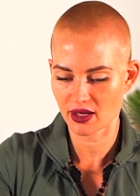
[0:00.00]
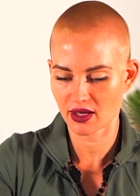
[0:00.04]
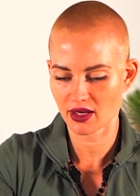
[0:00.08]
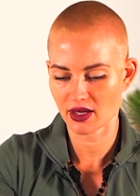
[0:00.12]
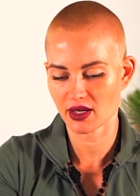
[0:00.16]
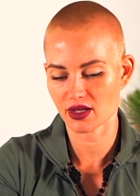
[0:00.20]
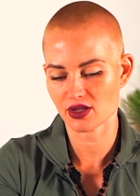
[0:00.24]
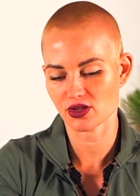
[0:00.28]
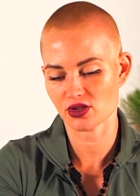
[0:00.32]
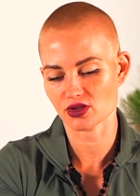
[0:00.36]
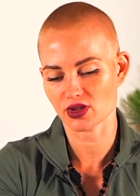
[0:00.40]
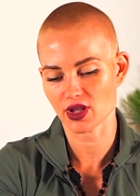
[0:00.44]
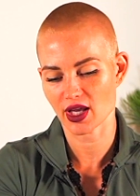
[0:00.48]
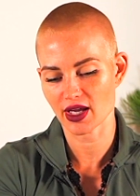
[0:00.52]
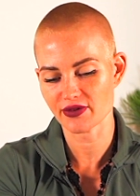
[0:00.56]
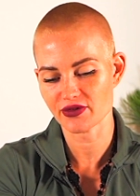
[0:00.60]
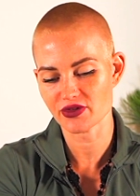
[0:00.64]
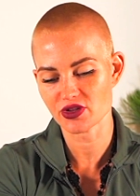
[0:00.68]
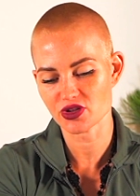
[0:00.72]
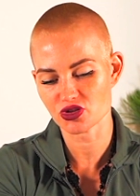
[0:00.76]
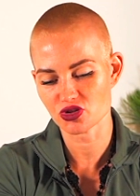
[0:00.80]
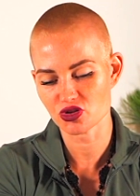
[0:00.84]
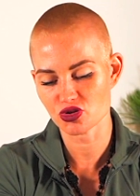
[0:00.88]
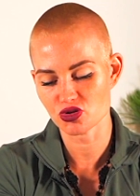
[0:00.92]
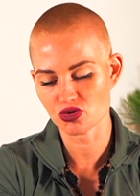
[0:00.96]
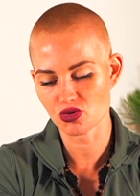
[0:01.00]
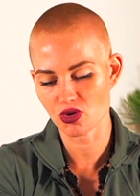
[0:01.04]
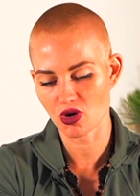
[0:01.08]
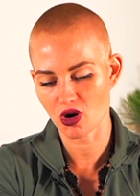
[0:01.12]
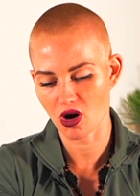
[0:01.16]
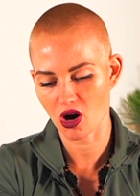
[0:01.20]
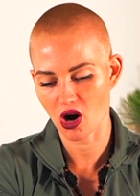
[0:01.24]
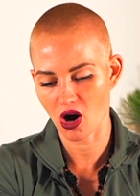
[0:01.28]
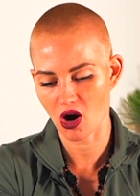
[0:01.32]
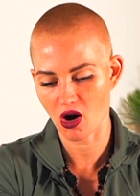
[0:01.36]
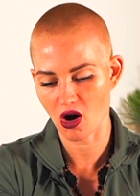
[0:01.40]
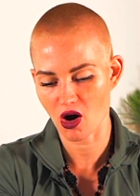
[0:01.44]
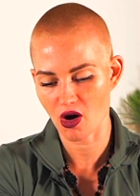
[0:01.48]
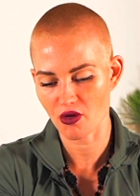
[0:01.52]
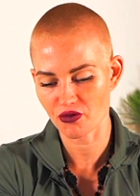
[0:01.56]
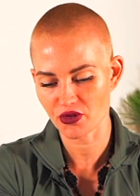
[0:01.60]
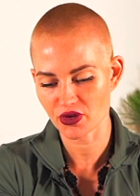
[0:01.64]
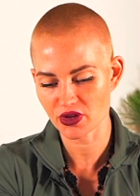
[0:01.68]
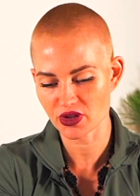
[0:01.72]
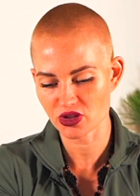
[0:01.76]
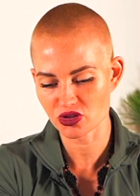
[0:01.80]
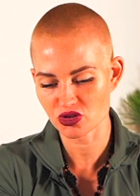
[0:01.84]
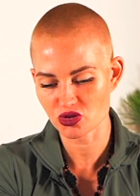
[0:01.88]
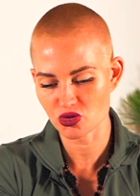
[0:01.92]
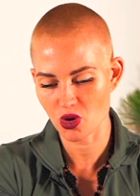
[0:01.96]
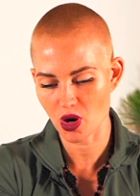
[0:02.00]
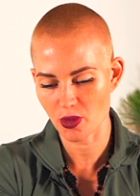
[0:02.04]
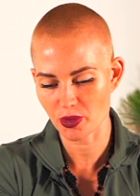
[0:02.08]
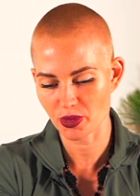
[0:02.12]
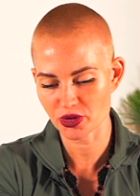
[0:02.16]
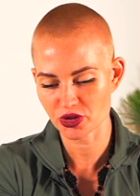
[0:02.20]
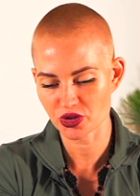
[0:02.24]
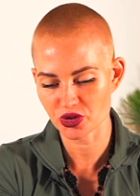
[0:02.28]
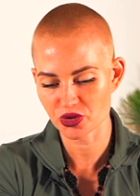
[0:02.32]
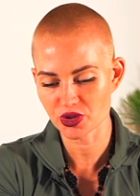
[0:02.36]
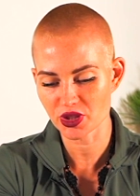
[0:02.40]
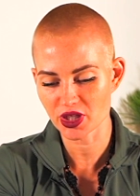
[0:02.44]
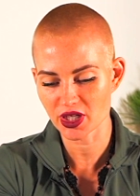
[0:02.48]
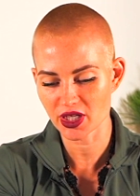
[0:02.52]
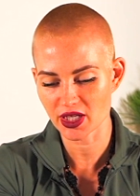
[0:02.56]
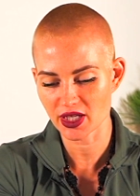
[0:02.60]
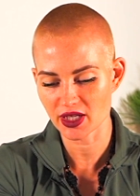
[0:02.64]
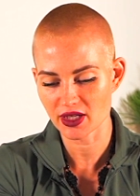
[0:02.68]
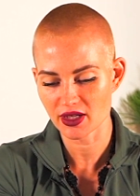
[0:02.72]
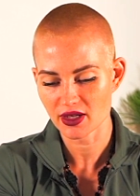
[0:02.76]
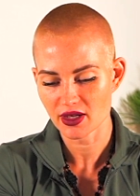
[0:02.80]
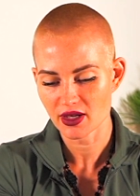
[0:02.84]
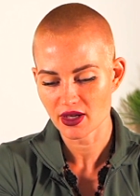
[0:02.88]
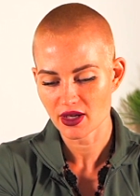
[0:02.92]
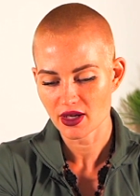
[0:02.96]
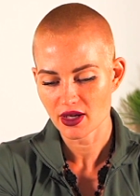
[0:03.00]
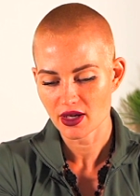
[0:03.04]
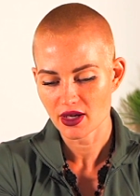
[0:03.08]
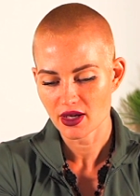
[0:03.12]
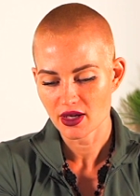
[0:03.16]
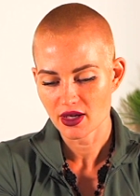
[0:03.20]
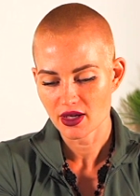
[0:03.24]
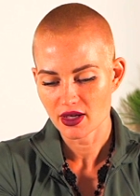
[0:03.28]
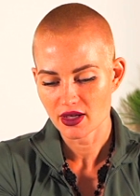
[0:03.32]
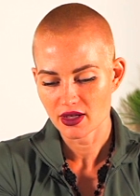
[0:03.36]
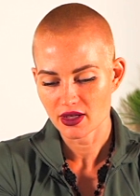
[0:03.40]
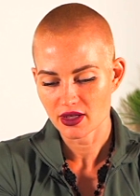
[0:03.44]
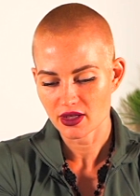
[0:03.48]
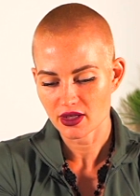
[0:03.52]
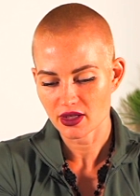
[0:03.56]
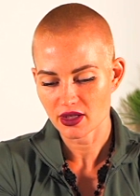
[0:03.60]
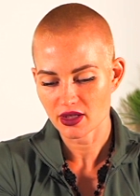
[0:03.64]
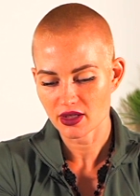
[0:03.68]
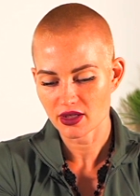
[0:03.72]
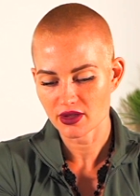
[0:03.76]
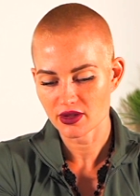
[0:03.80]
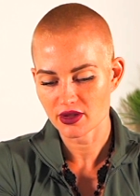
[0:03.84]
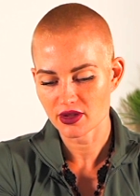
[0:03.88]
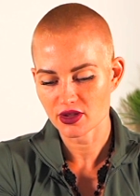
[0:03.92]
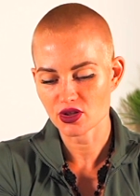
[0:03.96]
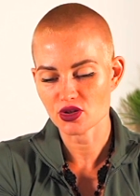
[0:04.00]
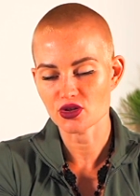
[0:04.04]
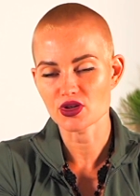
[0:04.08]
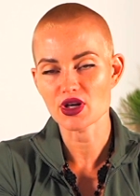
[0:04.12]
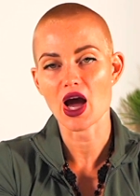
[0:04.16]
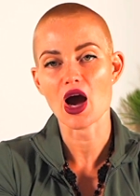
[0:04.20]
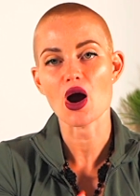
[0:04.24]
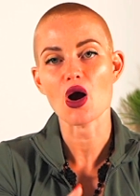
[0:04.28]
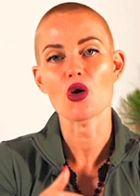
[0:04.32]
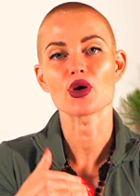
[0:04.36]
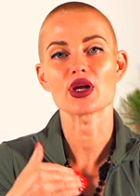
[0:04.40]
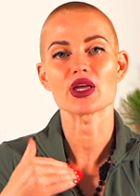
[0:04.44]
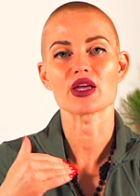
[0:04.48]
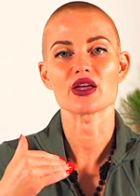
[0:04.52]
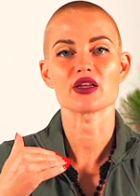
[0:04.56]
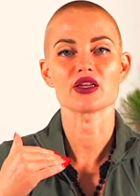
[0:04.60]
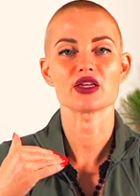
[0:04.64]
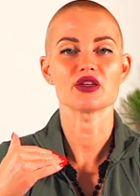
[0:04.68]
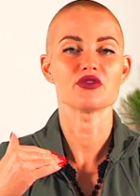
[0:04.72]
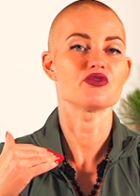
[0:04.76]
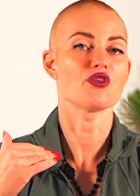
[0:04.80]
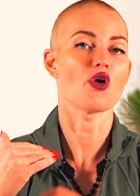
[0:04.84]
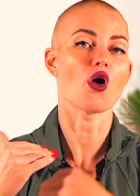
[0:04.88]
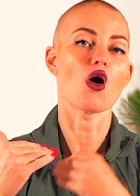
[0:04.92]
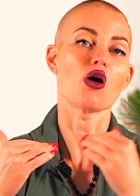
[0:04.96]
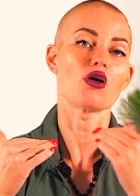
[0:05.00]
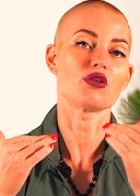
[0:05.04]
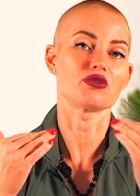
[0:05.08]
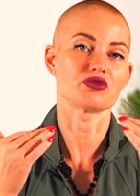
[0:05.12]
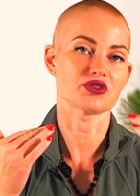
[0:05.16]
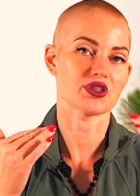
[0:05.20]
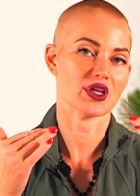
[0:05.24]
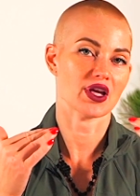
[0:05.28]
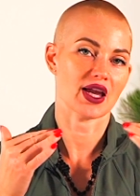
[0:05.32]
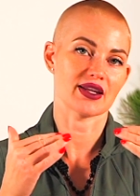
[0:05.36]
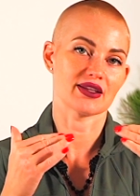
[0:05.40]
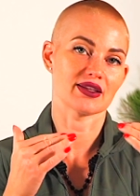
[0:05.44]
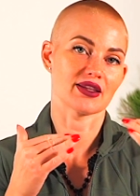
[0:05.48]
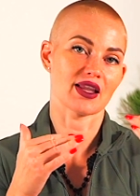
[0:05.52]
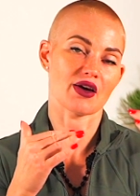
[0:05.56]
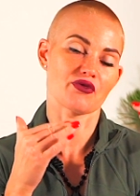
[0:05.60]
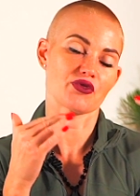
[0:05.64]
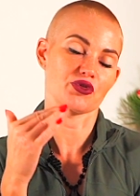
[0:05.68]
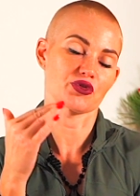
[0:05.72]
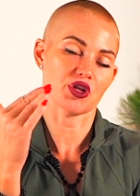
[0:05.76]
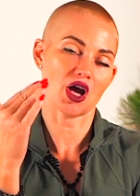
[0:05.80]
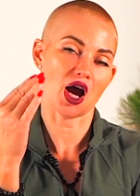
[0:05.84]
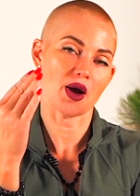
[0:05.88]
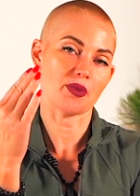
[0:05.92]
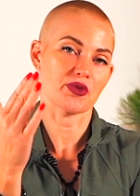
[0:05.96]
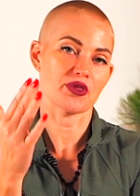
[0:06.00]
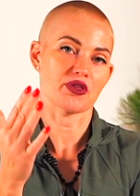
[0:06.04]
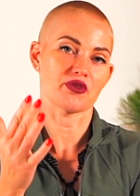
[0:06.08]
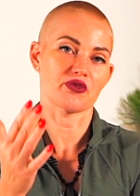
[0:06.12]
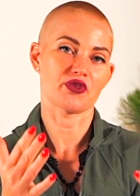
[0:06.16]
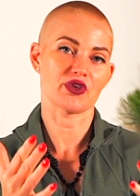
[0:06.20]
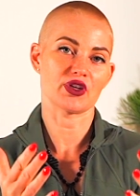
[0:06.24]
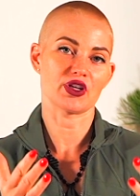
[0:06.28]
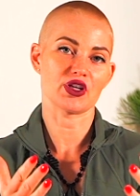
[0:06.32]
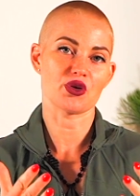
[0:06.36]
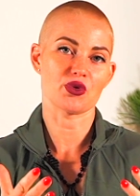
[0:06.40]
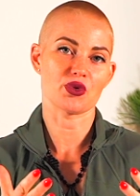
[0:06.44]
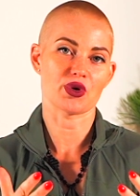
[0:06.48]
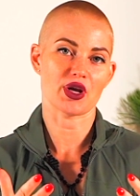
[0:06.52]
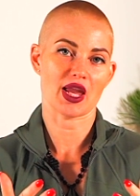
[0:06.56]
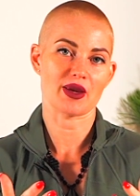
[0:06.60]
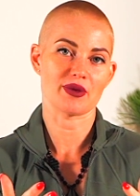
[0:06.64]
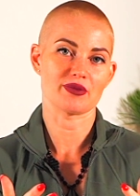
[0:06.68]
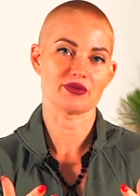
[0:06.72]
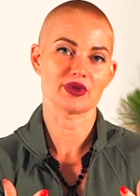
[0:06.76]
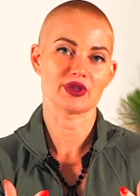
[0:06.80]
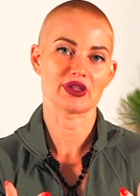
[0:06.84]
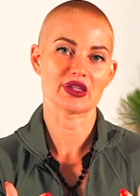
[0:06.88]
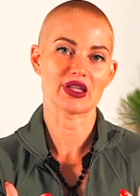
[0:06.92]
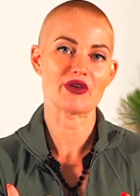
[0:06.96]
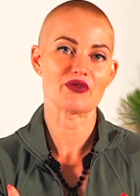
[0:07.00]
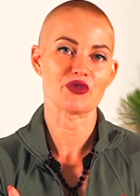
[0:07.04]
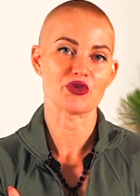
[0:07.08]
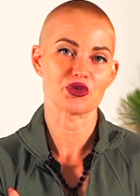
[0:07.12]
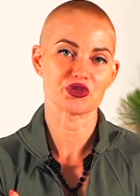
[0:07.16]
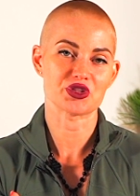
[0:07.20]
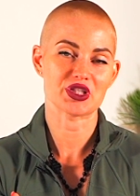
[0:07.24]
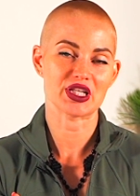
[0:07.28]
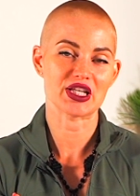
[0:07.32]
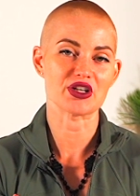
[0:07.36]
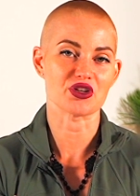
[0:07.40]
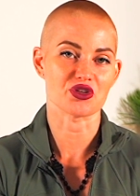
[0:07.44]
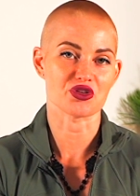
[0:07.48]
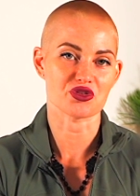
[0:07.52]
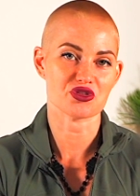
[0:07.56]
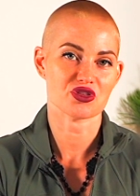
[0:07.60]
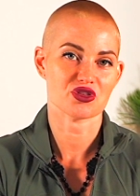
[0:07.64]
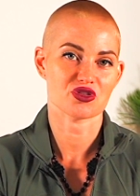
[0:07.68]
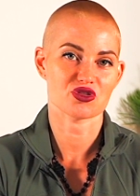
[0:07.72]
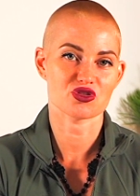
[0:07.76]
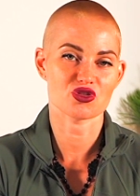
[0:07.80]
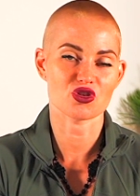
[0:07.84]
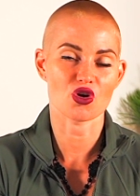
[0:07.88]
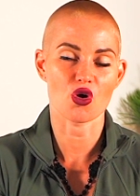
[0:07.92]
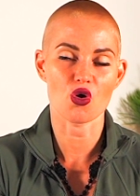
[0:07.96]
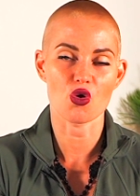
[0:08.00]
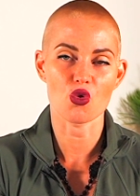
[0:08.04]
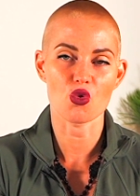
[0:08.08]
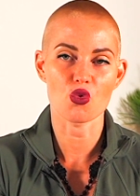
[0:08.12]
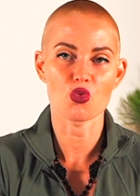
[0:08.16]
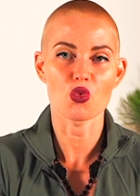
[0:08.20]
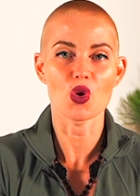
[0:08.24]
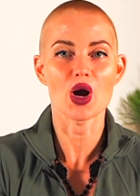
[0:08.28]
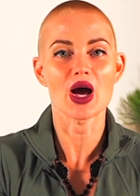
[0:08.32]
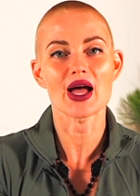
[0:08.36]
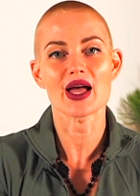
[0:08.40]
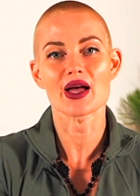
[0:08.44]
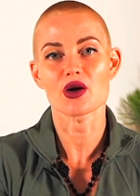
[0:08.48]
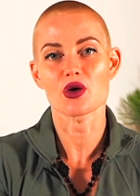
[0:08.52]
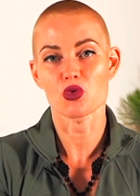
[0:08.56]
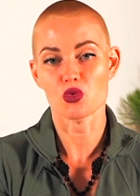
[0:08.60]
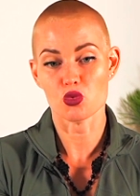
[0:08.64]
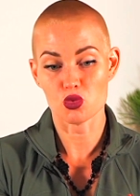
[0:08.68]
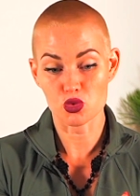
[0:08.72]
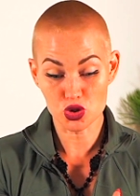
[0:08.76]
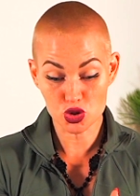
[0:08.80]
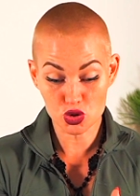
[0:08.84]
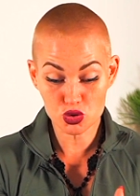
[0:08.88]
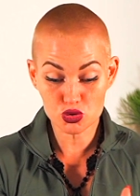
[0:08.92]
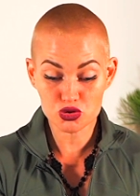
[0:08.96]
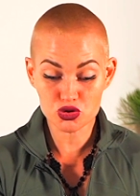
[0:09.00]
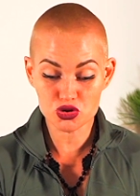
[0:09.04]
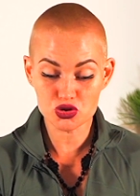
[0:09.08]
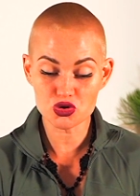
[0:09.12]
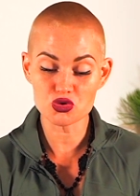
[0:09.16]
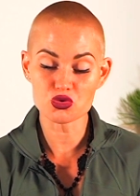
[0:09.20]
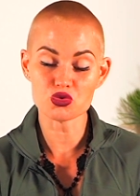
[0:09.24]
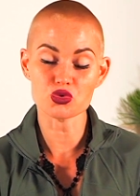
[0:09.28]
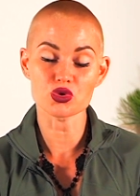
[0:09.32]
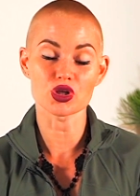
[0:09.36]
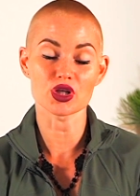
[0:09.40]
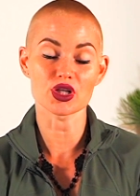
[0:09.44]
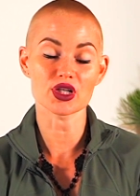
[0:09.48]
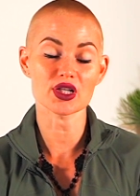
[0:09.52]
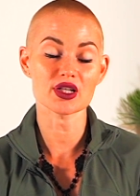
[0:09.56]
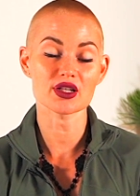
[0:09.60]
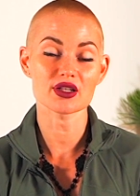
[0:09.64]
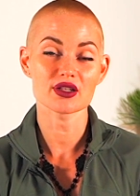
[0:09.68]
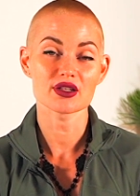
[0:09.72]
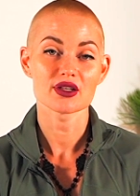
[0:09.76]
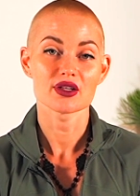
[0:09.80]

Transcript: in your life, this new uh, offering, this new opportunity, you're now evolved and leveled up the video game level tiers. So, what used to work